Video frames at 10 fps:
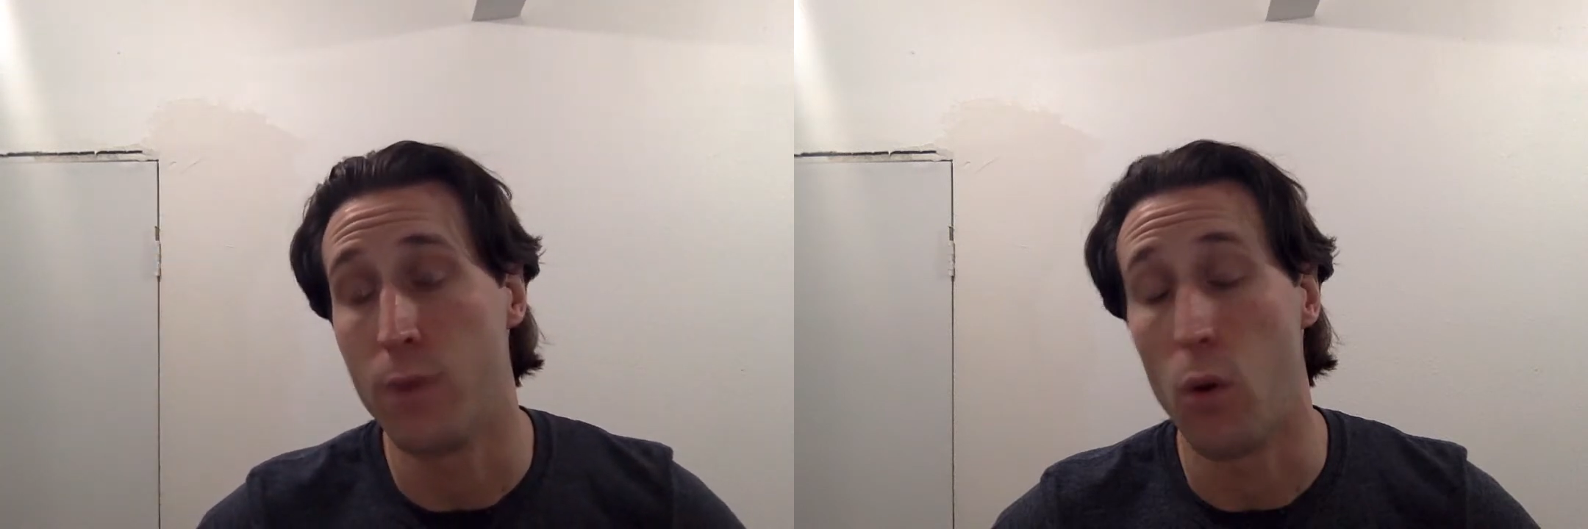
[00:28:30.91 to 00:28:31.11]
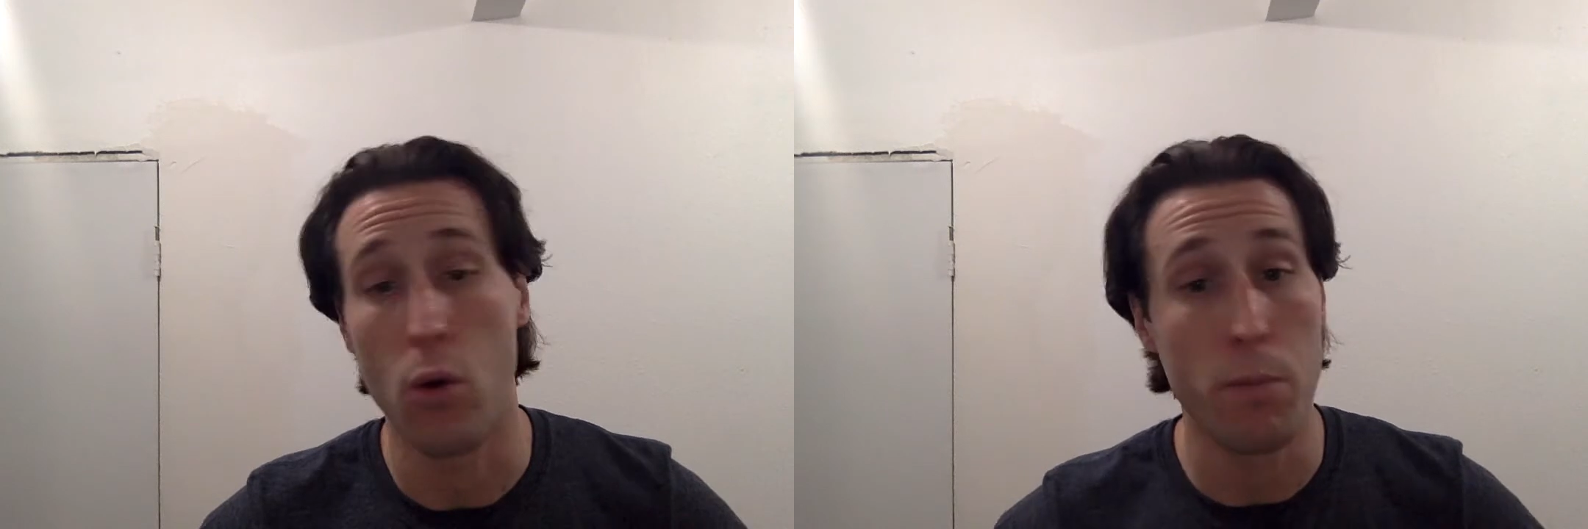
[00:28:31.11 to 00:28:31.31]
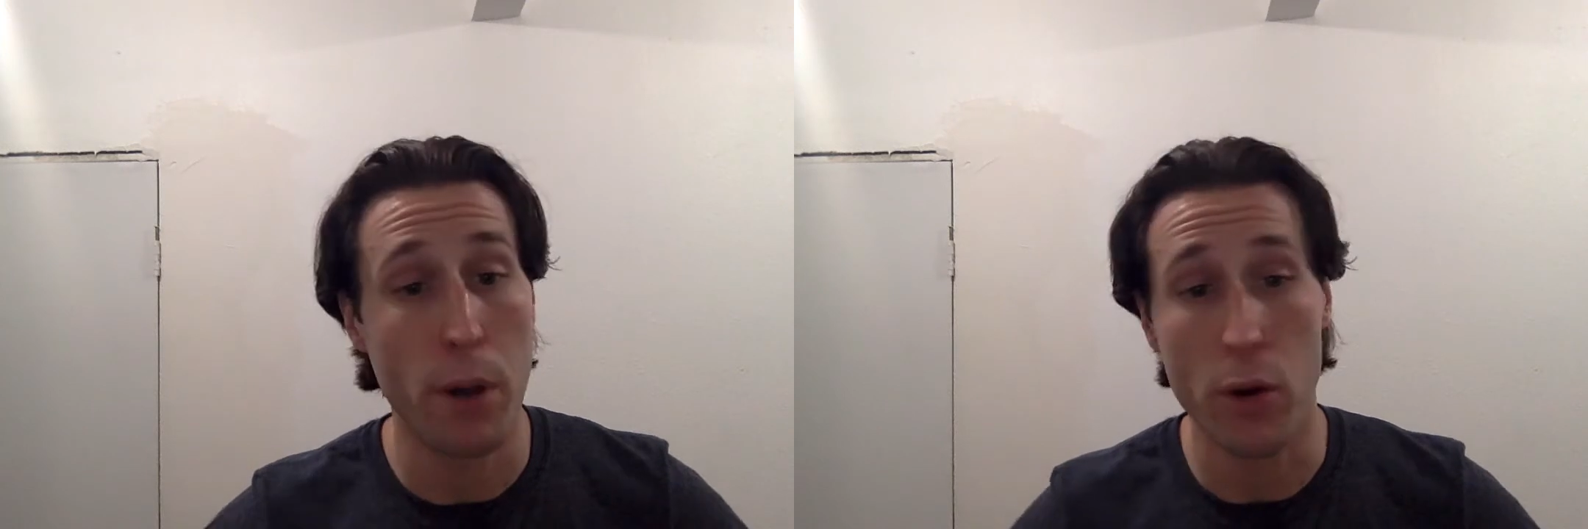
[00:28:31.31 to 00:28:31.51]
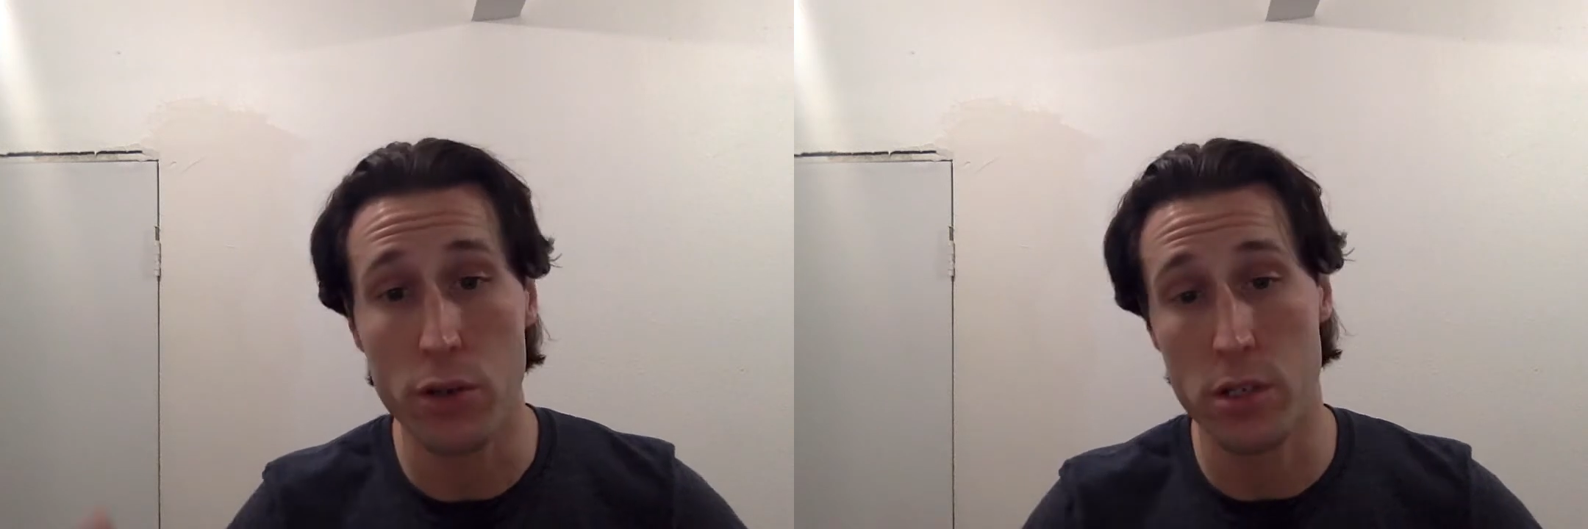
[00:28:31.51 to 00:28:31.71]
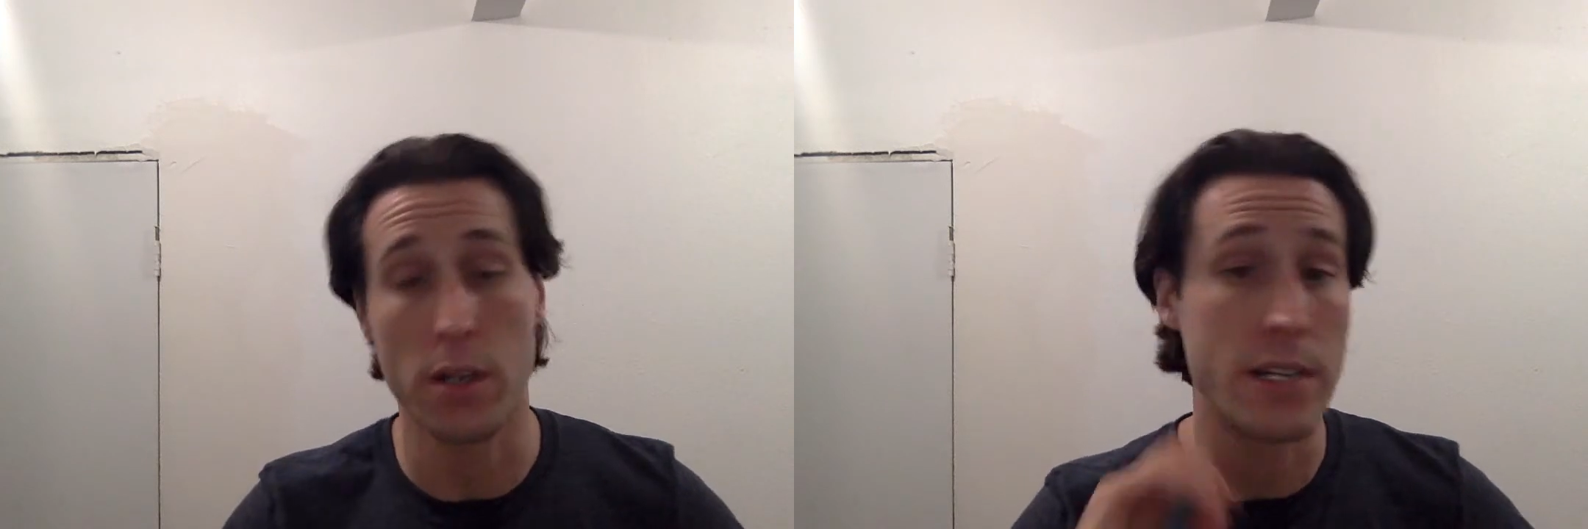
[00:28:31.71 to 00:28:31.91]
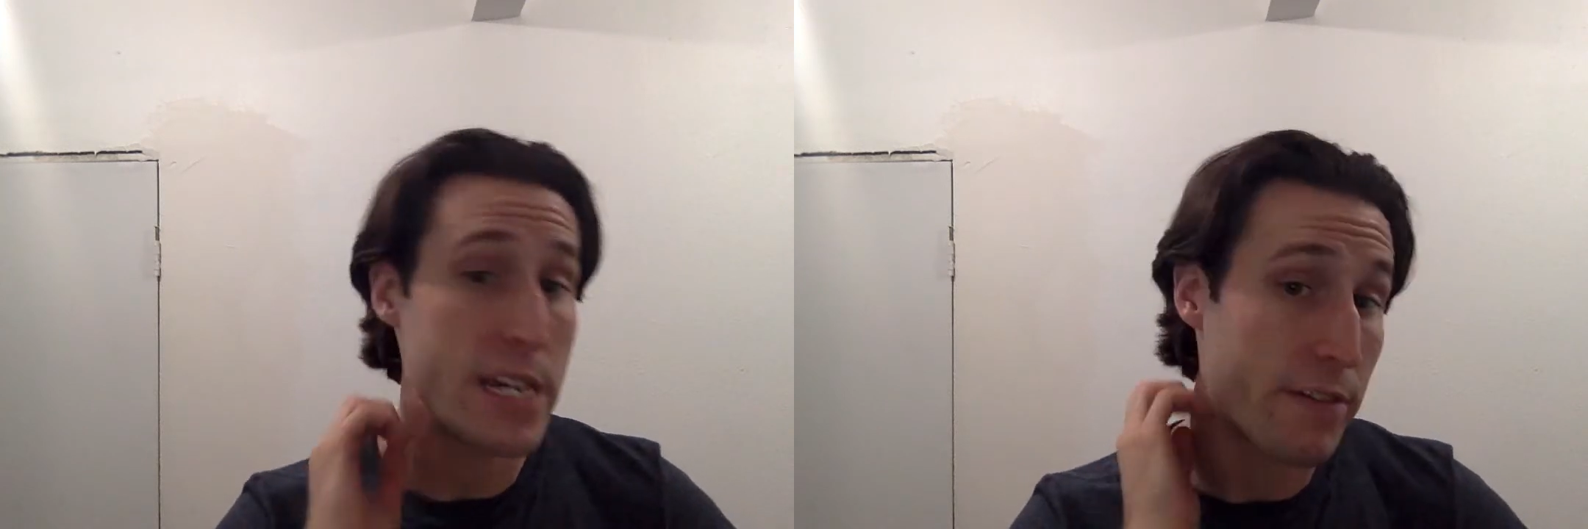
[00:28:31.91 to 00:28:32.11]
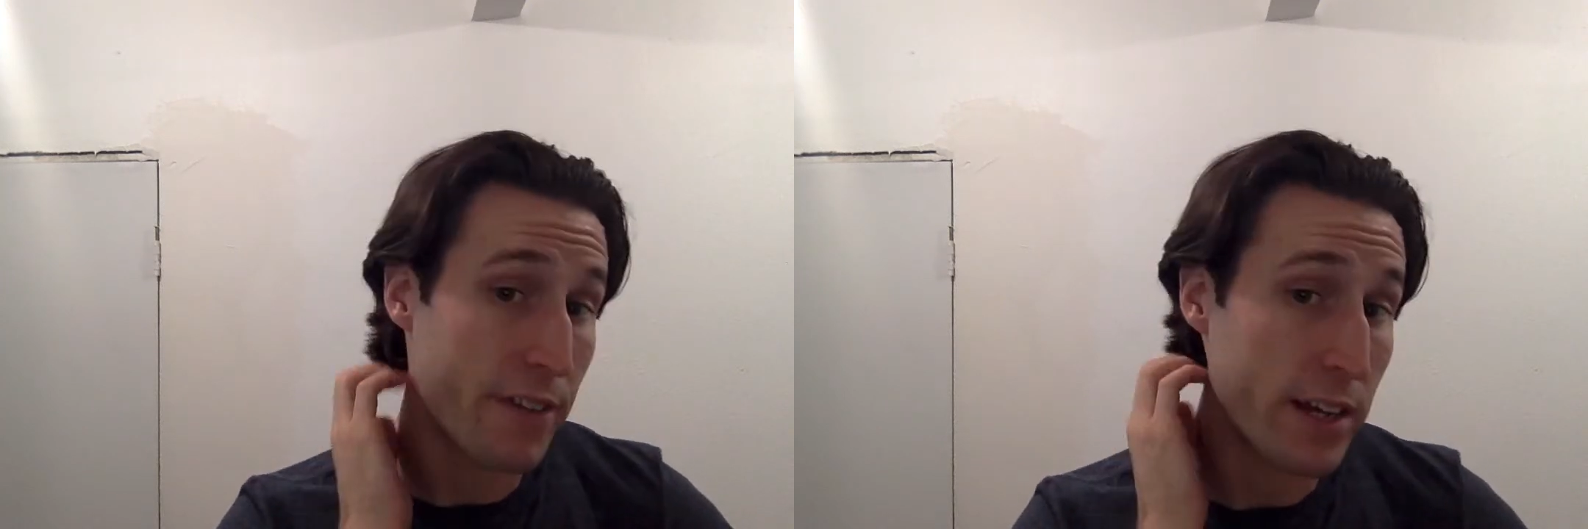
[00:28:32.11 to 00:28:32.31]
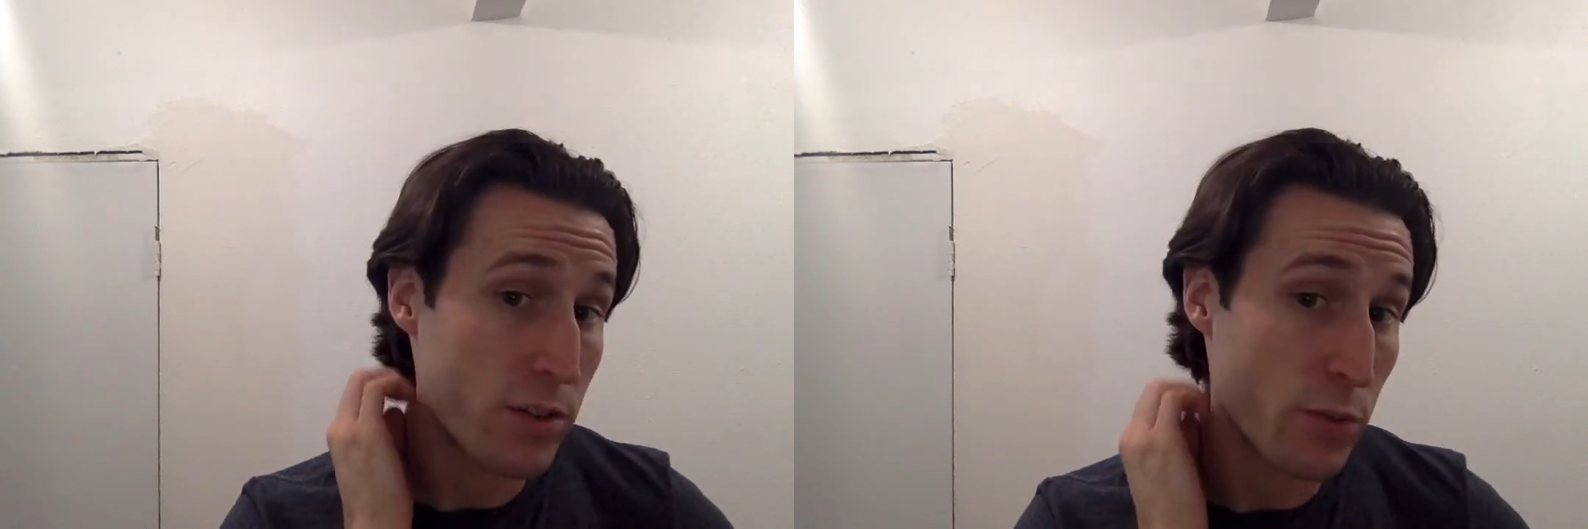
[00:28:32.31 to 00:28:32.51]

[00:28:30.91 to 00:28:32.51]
old post on DFS